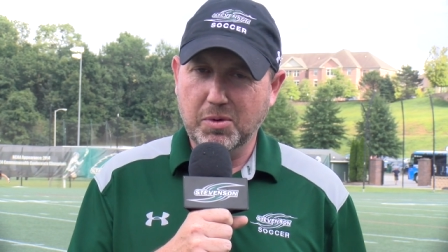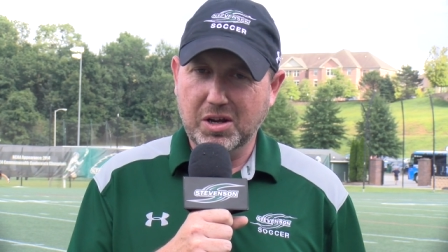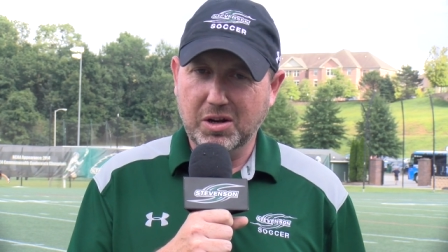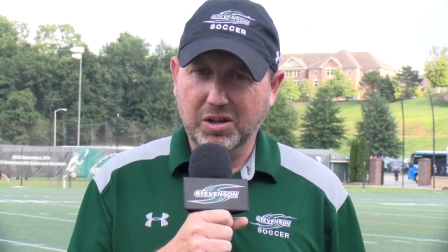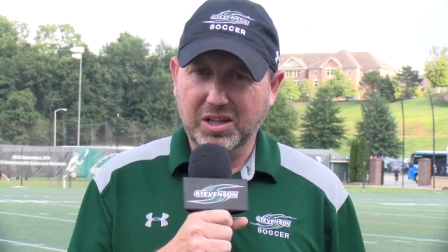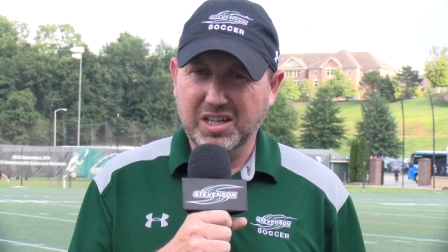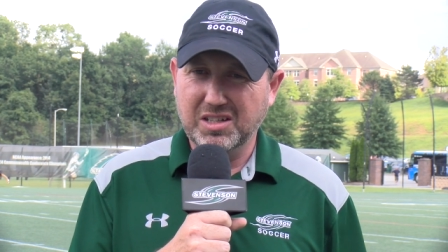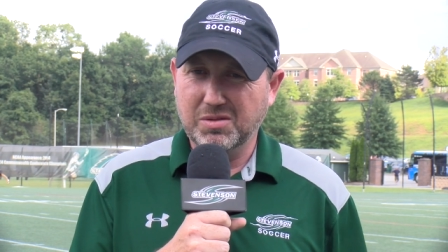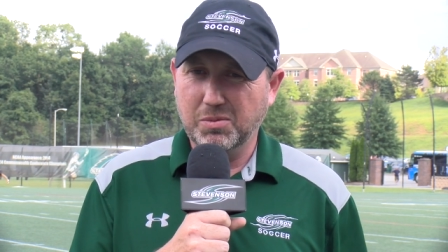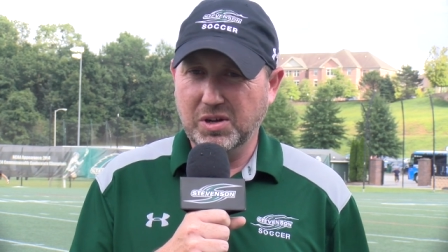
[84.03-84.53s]
We
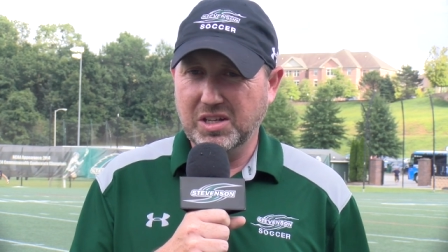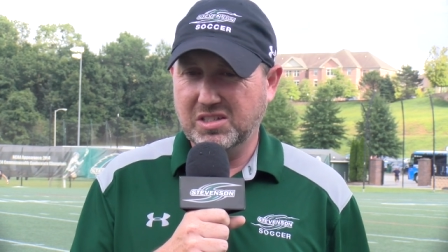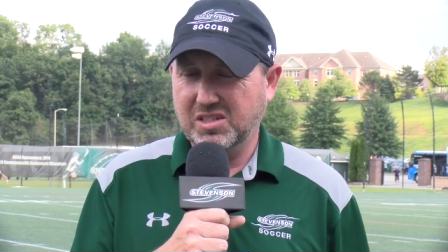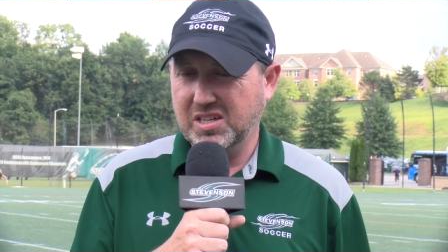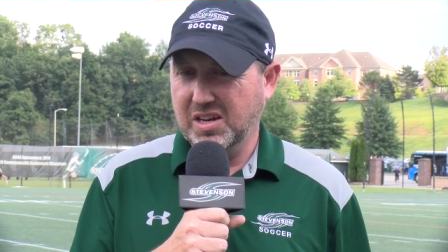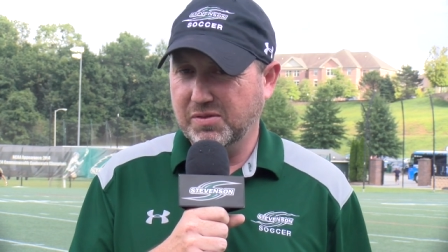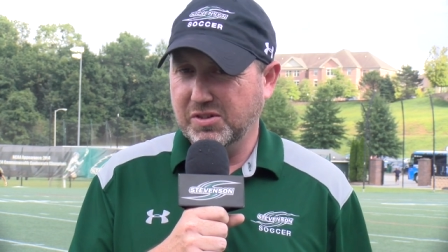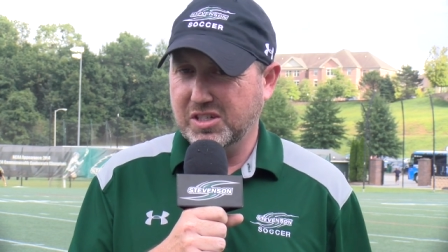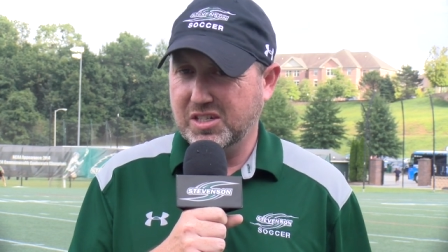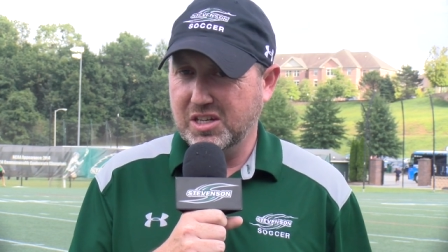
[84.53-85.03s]
only had, we had
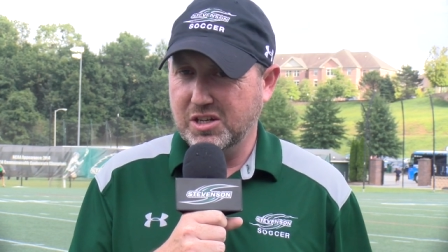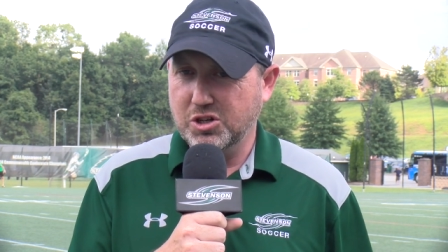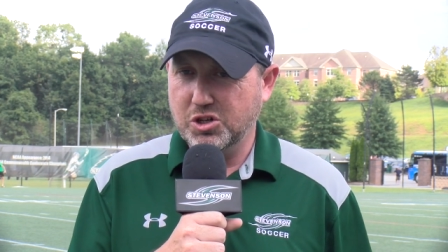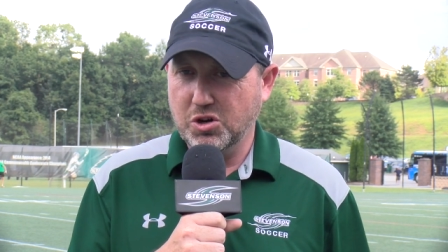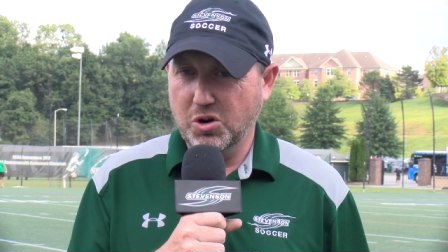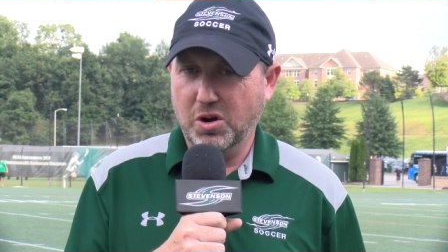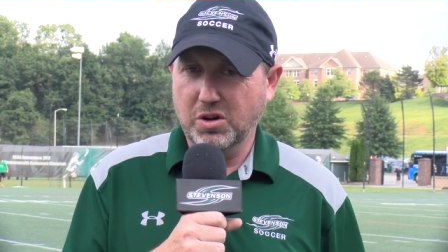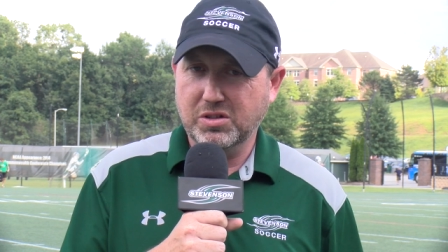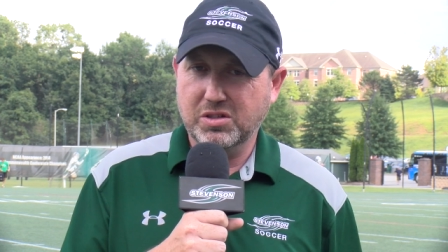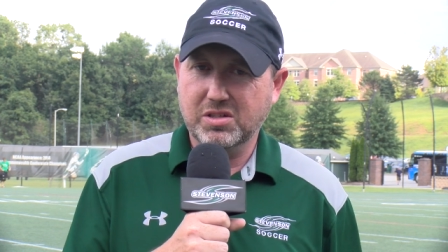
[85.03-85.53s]
17
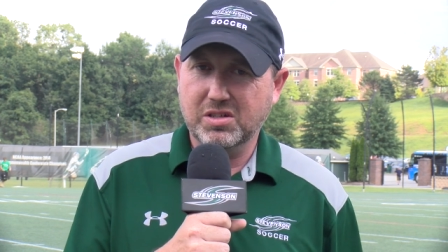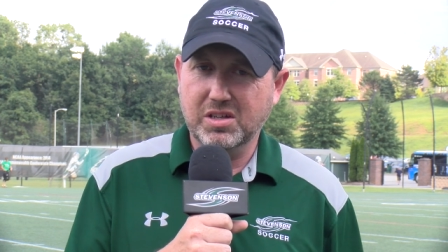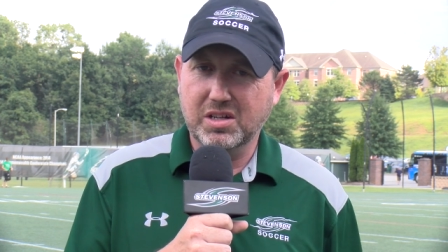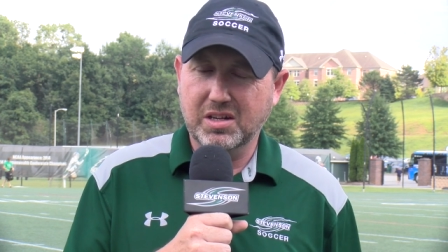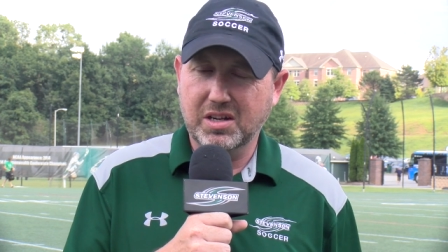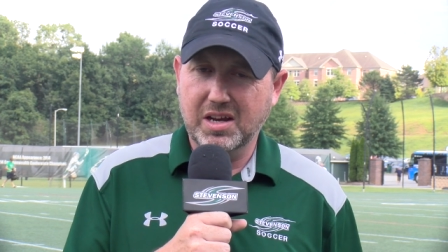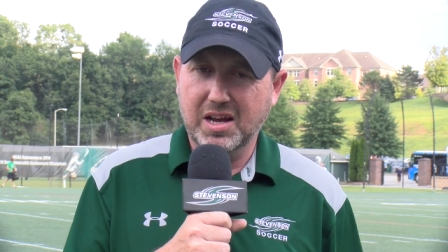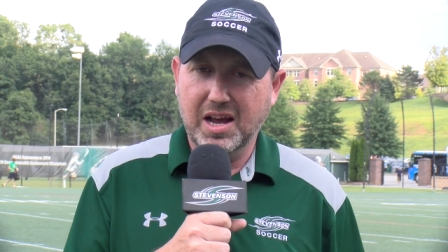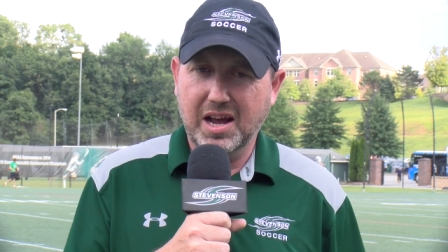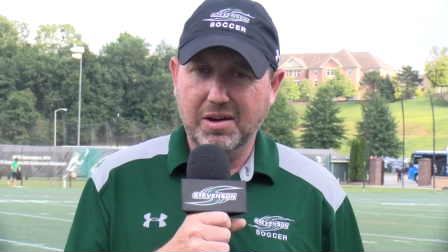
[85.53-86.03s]
shots
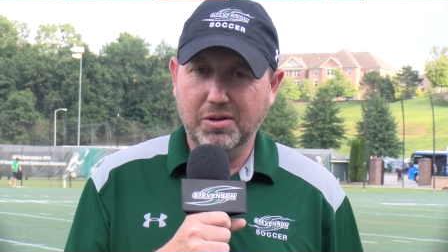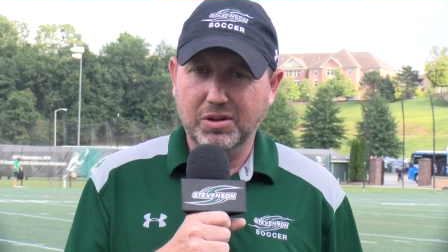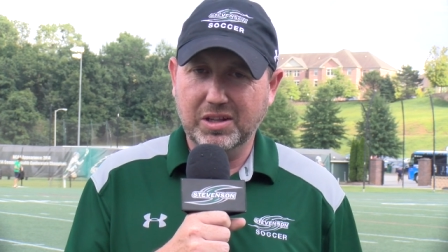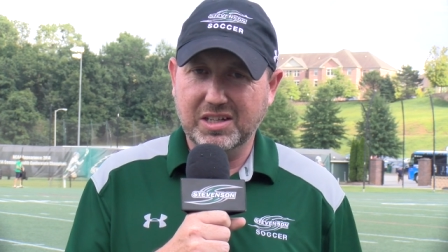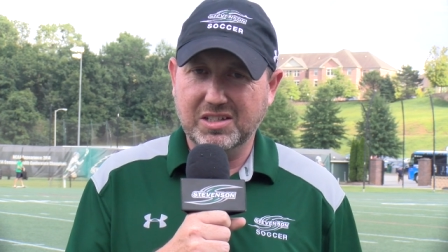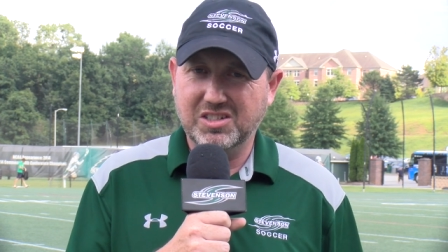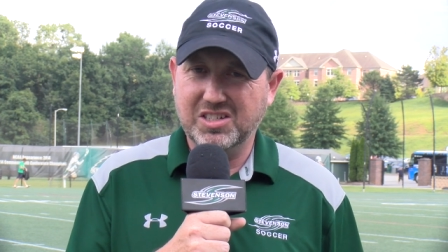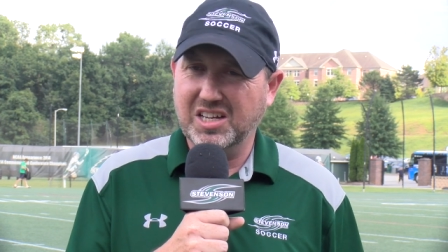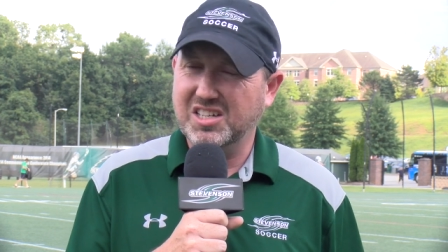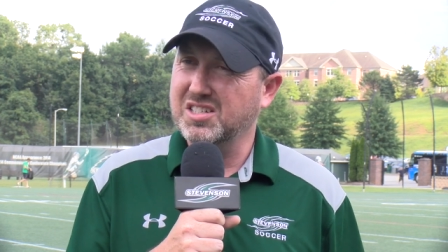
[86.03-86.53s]
and uh,
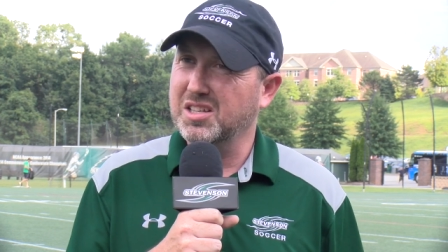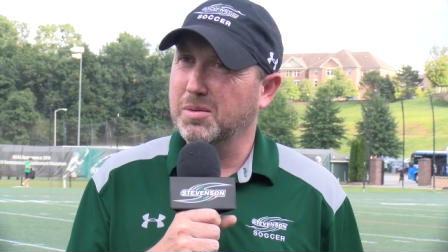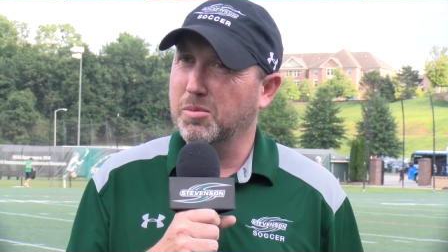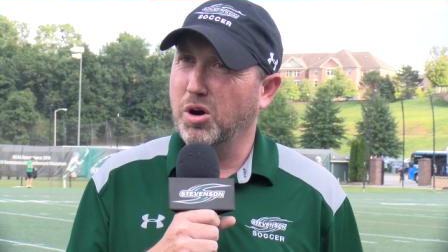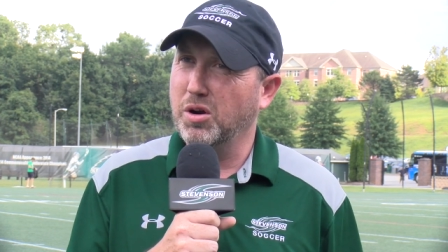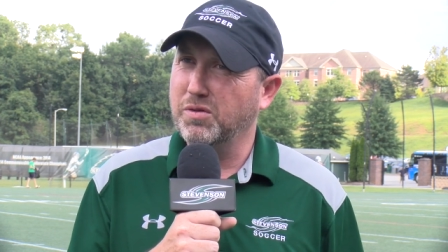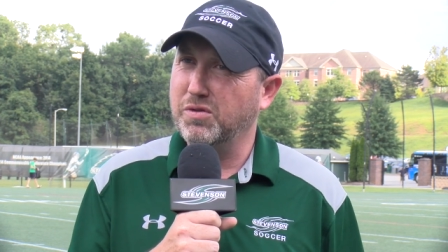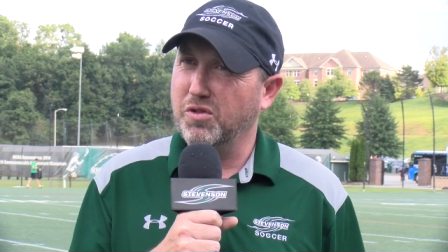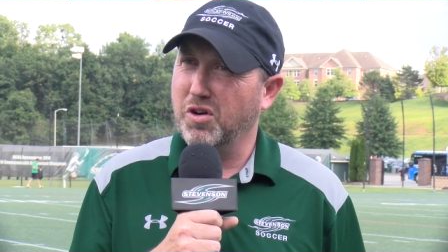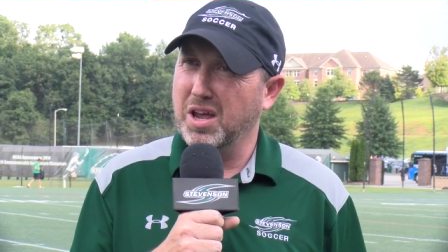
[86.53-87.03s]
only six of them
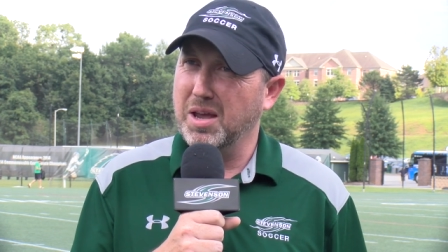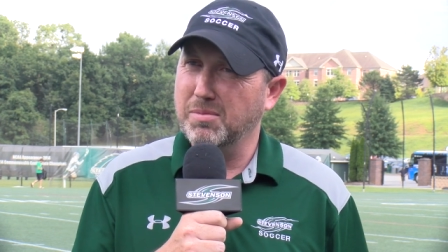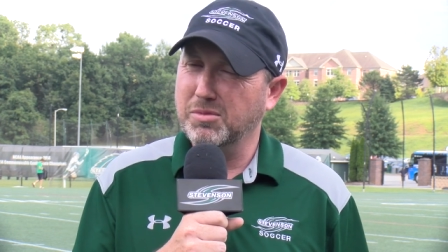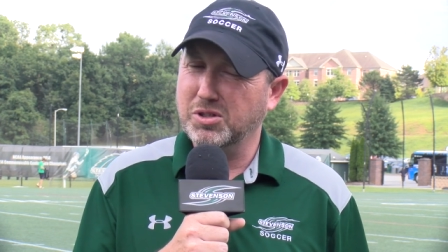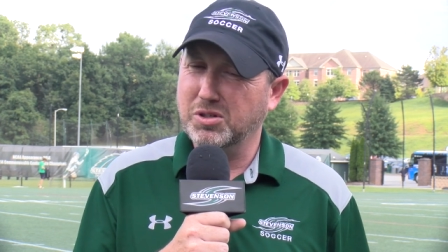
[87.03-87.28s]
on frame.